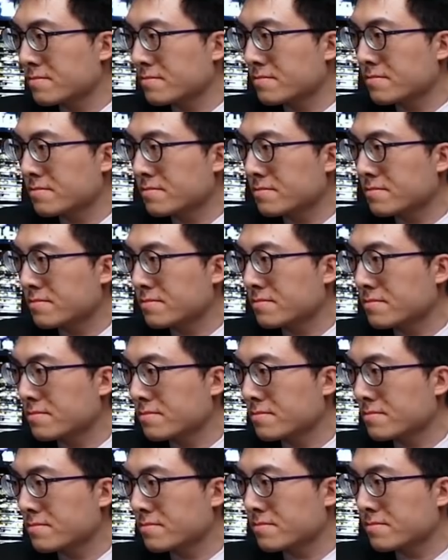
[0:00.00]

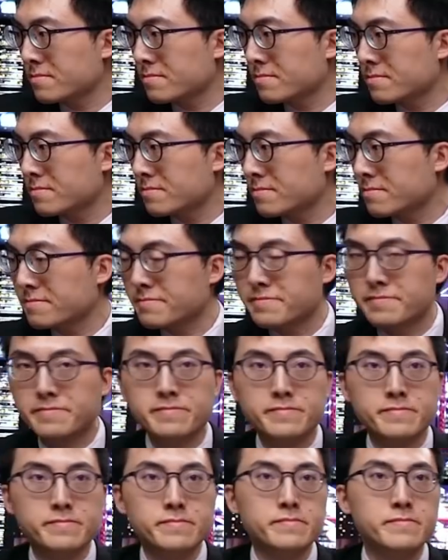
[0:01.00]

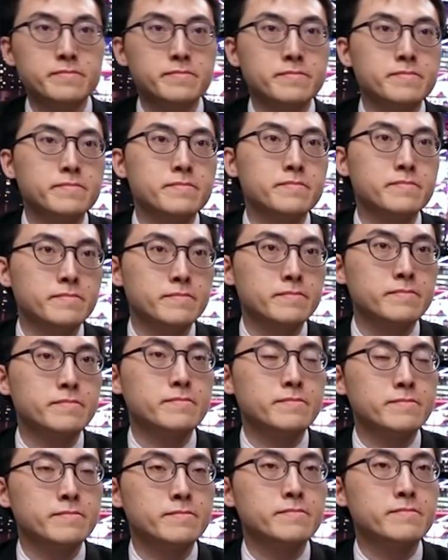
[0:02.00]

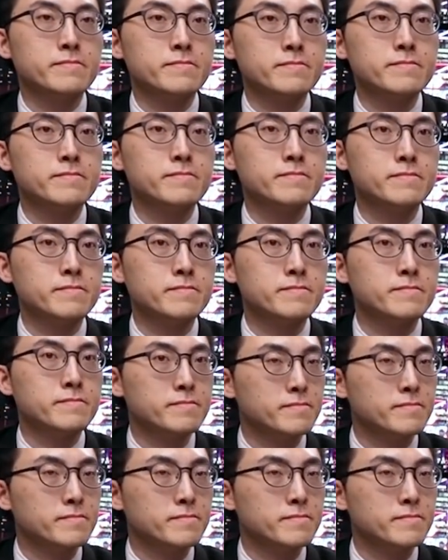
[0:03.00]
[no speech]